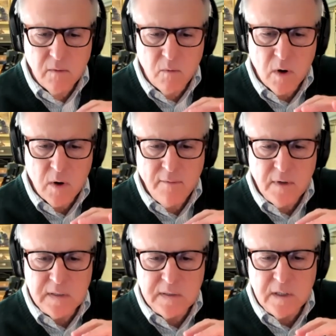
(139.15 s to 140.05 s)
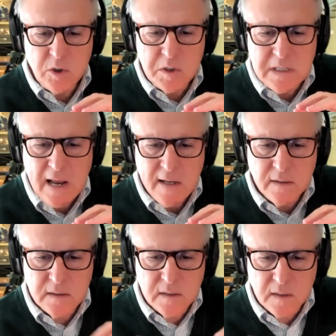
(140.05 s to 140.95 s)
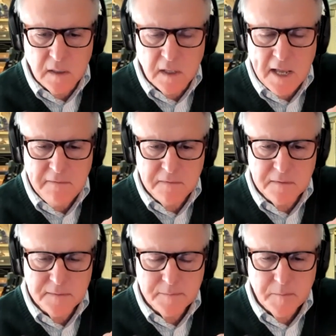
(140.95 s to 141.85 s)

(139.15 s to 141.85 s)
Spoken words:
where every decision tends to the left,